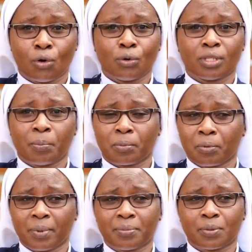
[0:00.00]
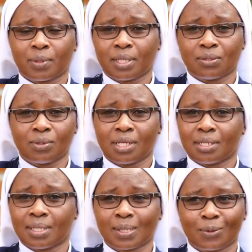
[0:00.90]
all the problems of the
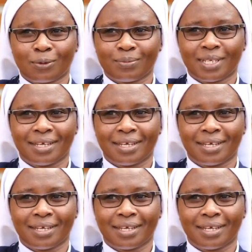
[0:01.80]
student is solved,